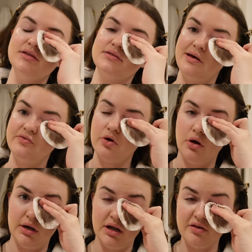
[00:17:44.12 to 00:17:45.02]
So I've
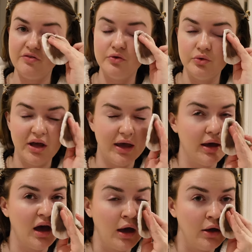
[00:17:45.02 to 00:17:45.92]
got another full day at
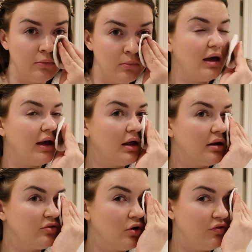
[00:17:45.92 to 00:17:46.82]
home and
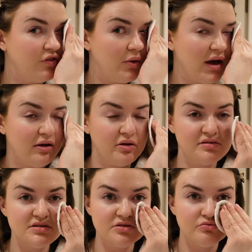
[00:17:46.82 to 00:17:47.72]
I've got a few
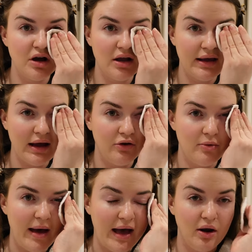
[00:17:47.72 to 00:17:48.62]
errands to run out and
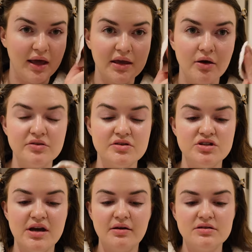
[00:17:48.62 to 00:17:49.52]
about, like go to the
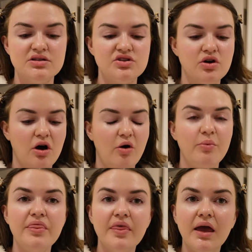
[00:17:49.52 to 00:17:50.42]
charity
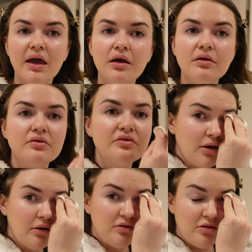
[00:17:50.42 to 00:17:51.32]
shop and things,
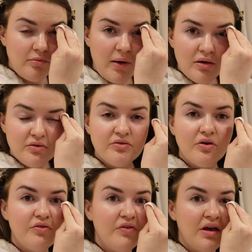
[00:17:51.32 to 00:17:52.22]
go to the post
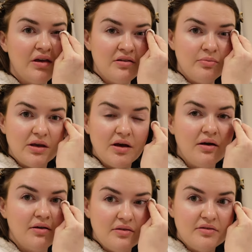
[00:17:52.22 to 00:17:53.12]
office
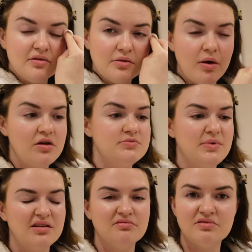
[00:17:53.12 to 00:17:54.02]
because the
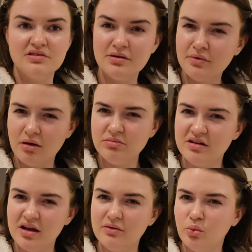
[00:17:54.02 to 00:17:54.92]
postman didn't come
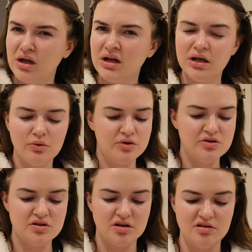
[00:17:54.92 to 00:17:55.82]
today, weirdly,
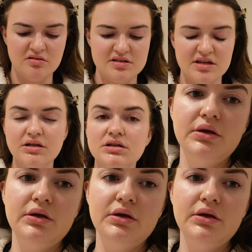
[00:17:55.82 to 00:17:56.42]
which I don't understand.